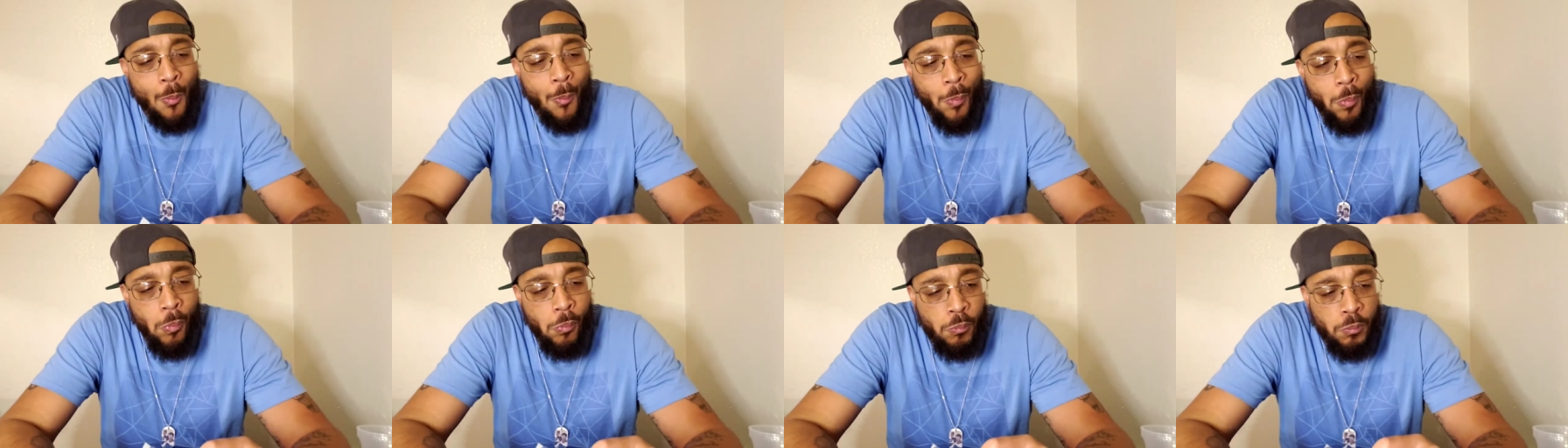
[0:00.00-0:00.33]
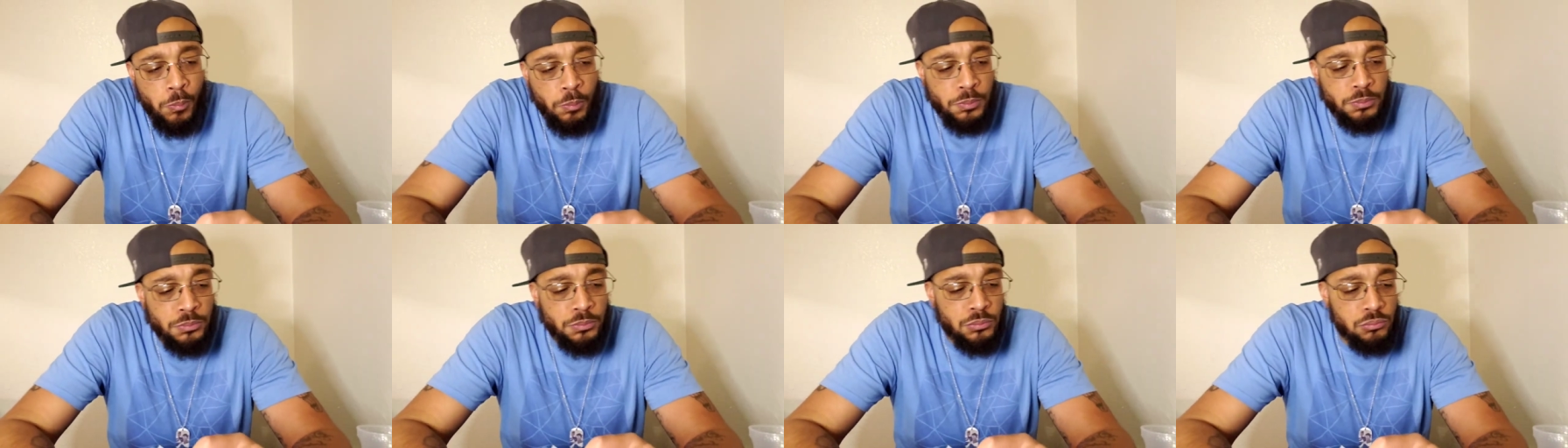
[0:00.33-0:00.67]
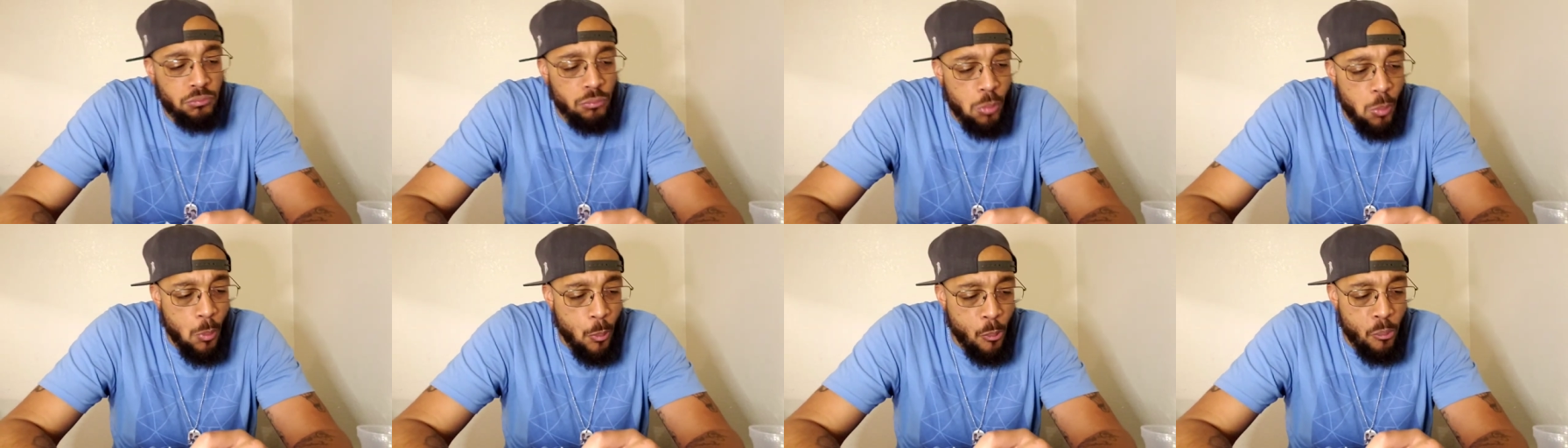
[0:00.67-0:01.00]
Oh my
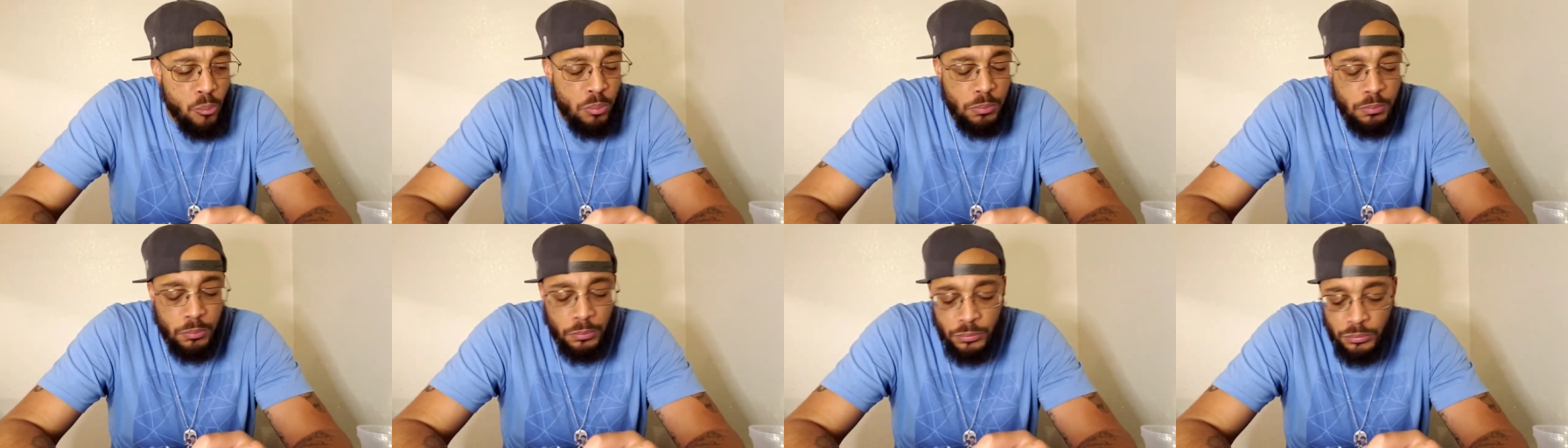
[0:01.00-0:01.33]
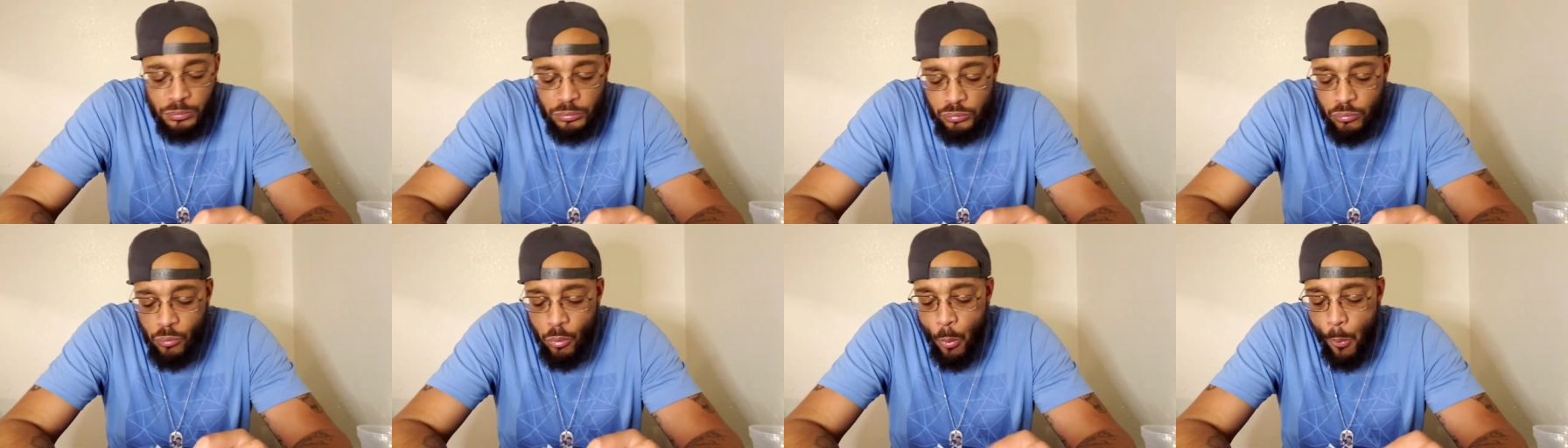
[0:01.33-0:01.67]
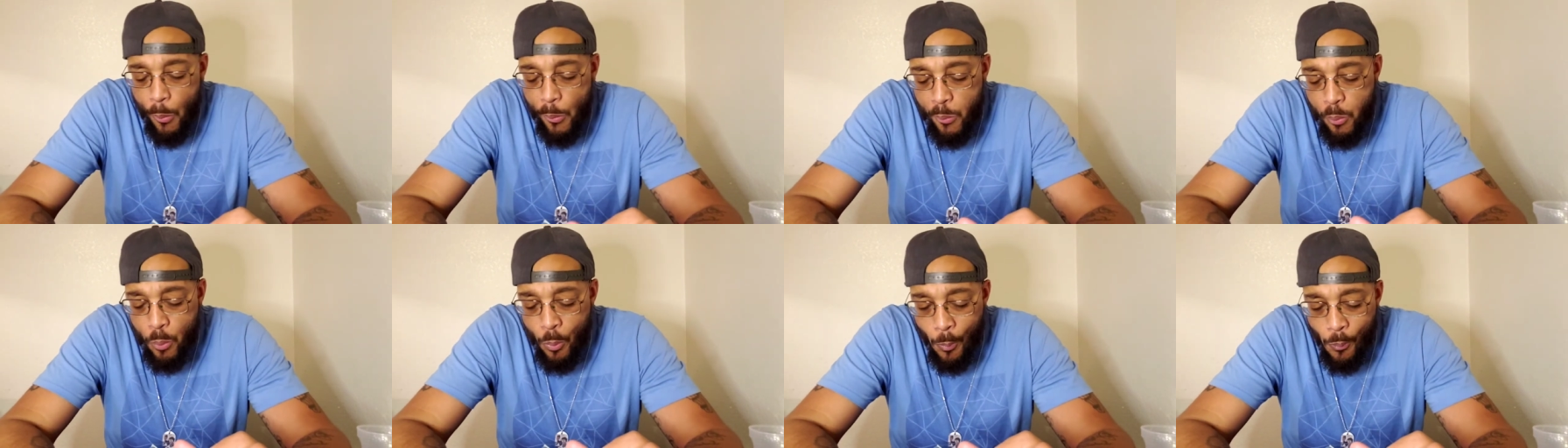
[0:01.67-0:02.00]
god, this is
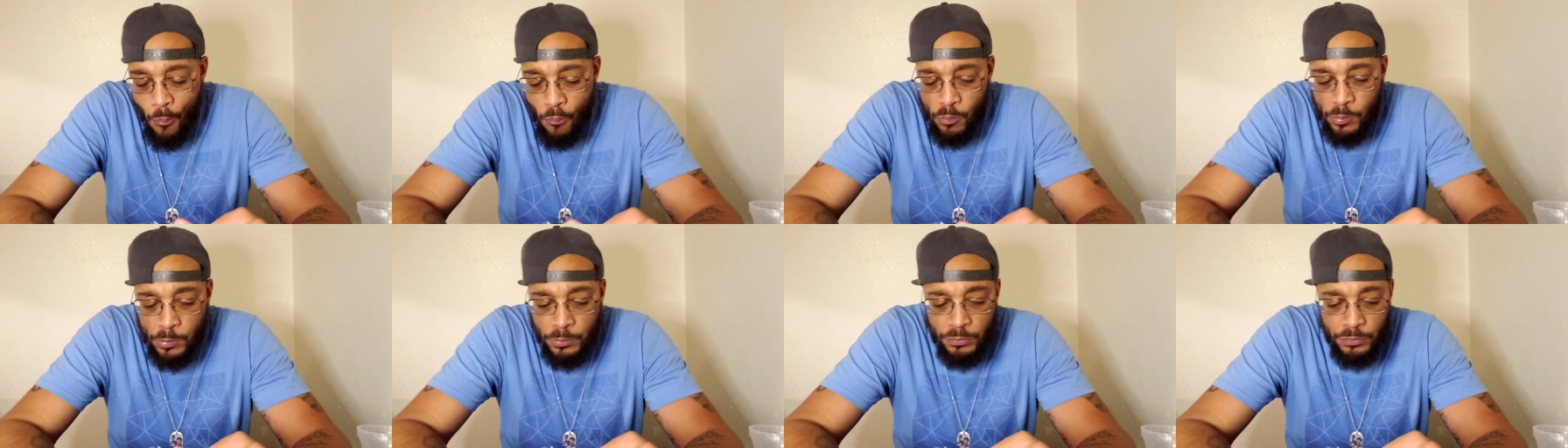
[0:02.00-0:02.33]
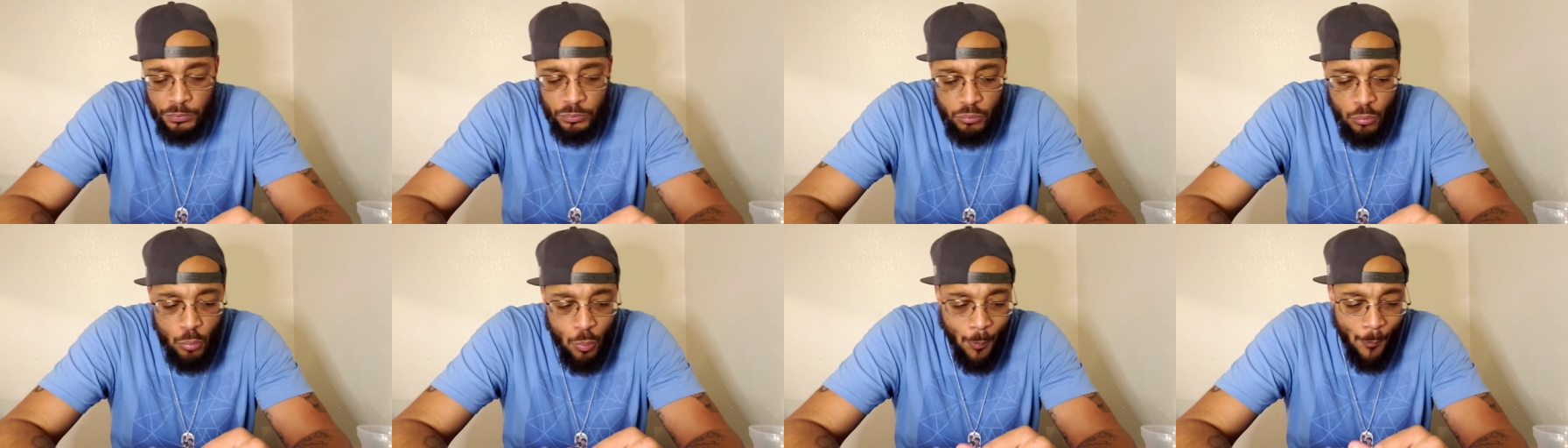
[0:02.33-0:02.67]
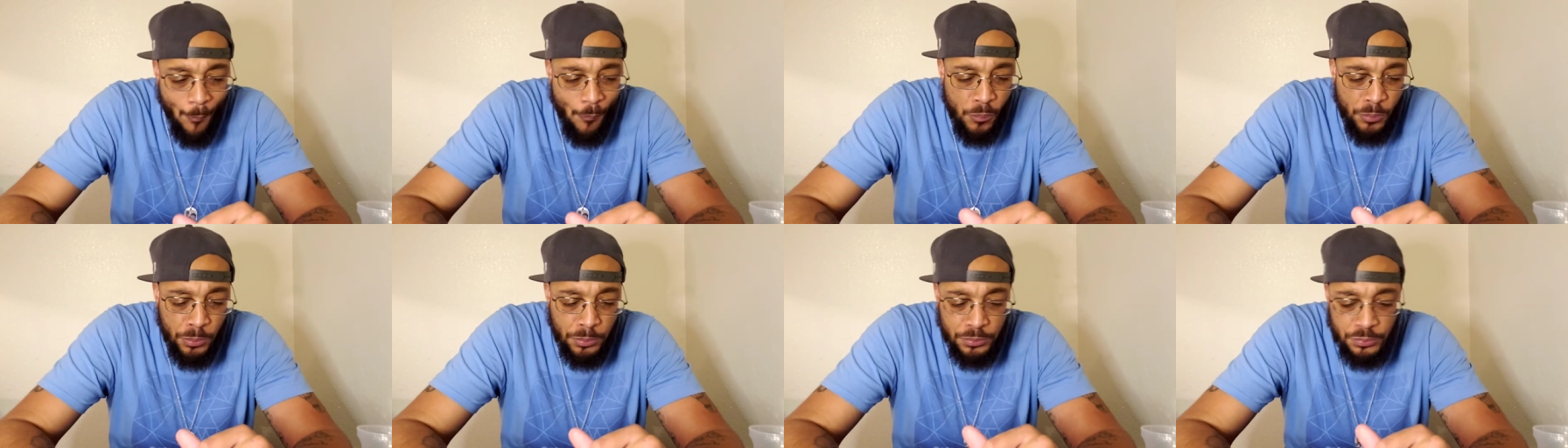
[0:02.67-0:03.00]
this is
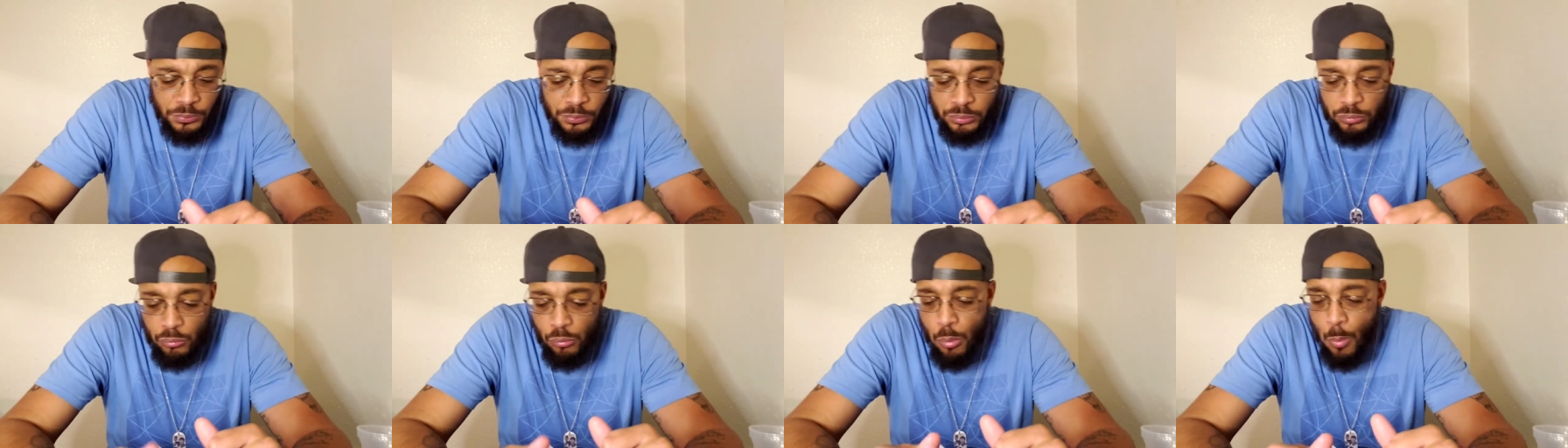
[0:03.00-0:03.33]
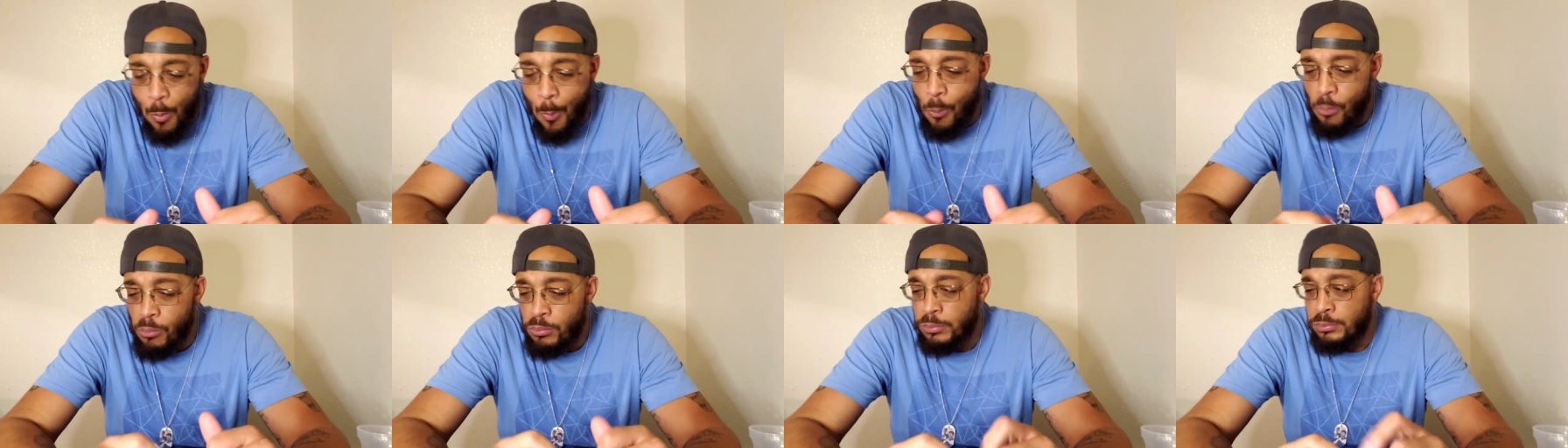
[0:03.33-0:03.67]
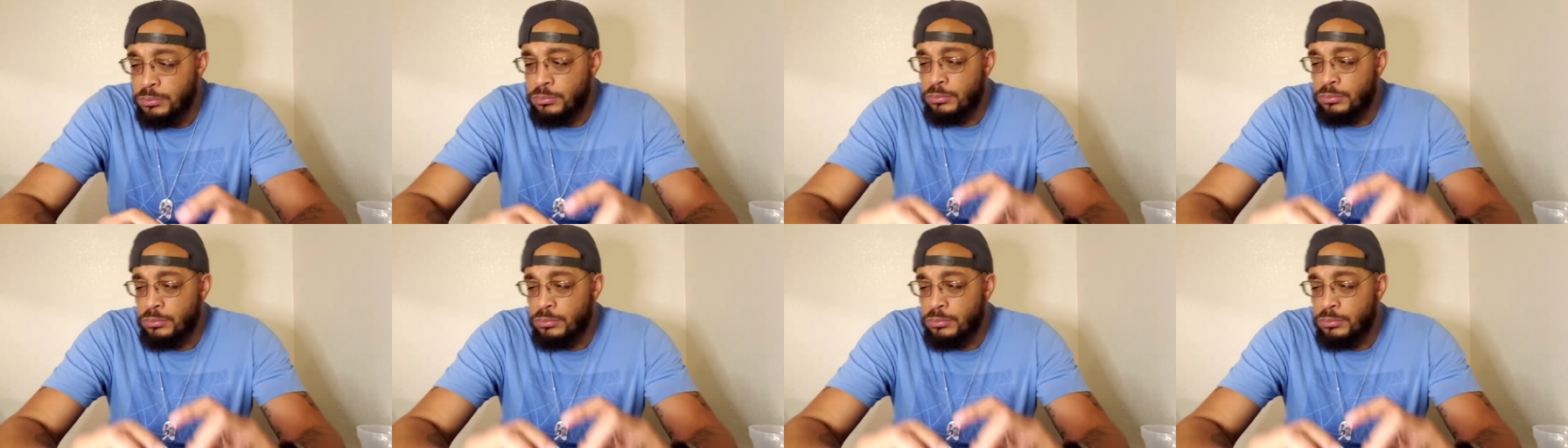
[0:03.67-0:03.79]
delicious.